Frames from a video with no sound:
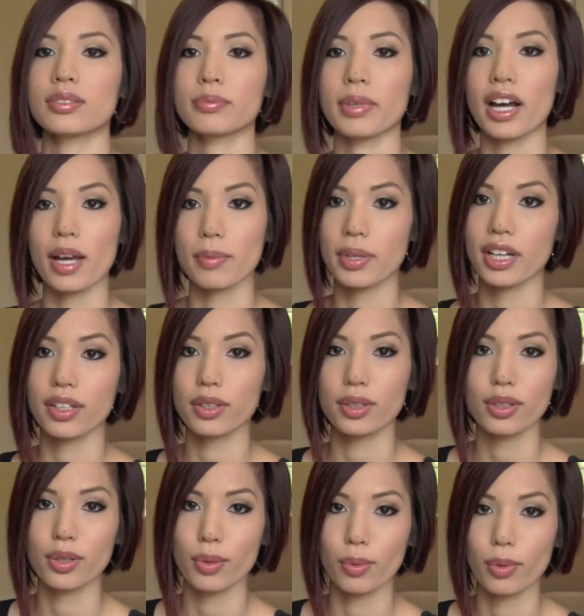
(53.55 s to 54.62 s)
my iPad
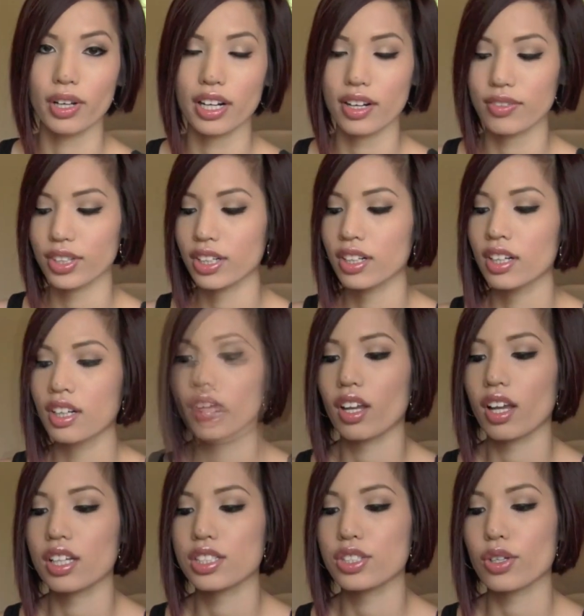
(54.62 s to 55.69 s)
or whatever.
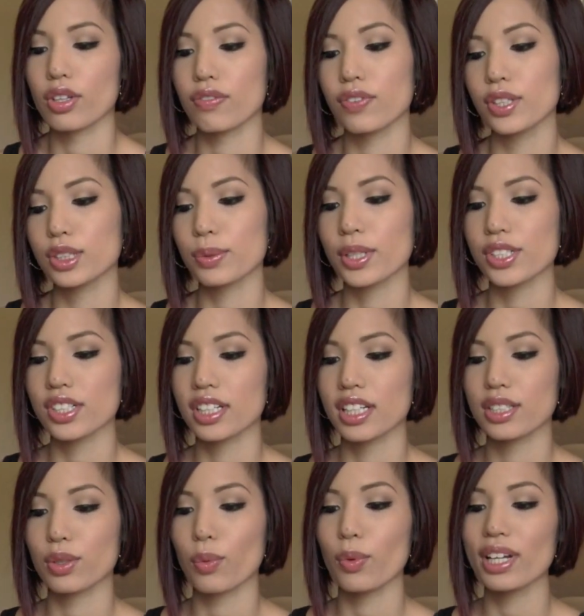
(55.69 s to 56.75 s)
So the first question
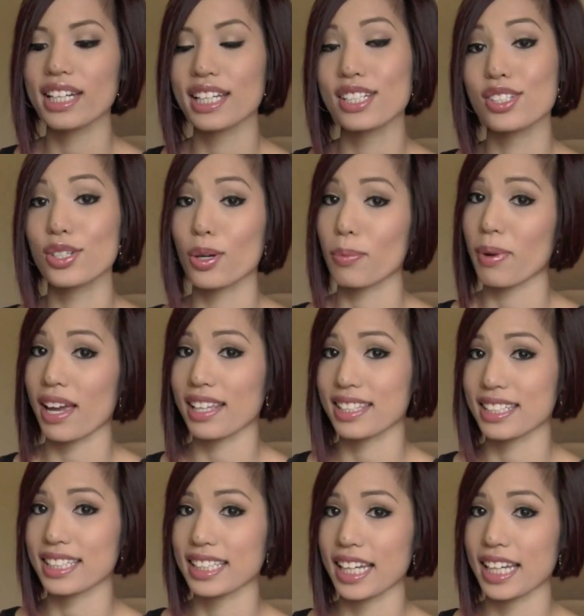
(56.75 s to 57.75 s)
is, what is your pet's